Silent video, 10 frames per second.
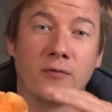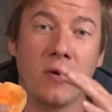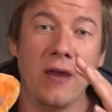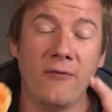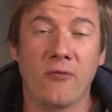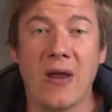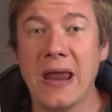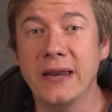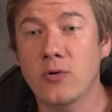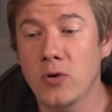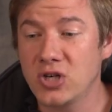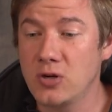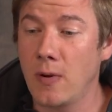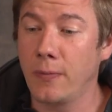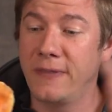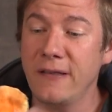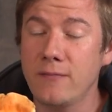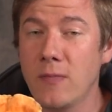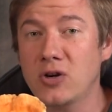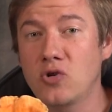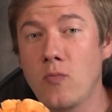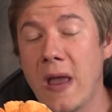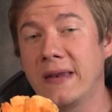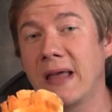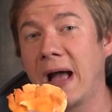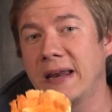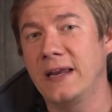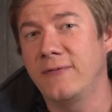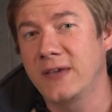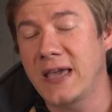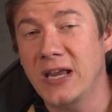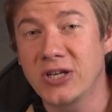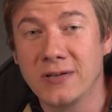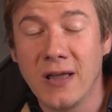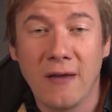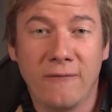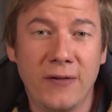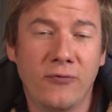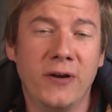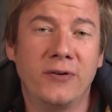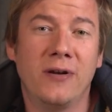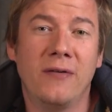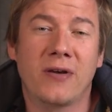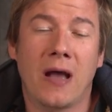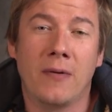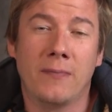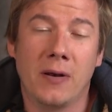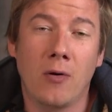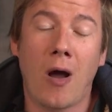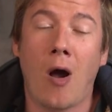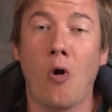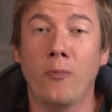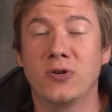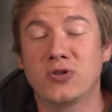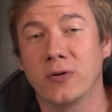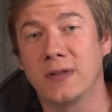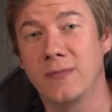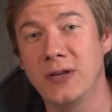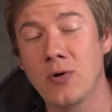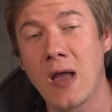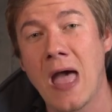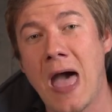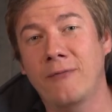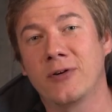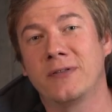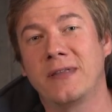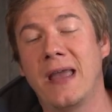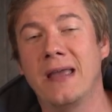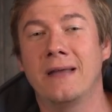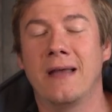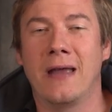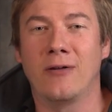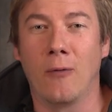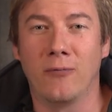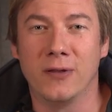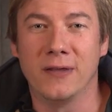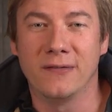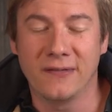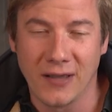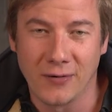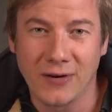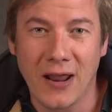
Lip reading: So if you have any question about this mushroom and identification, feel free to leave a comment below. I hope you enjoyed the video. Have a good day and hopefully see you on the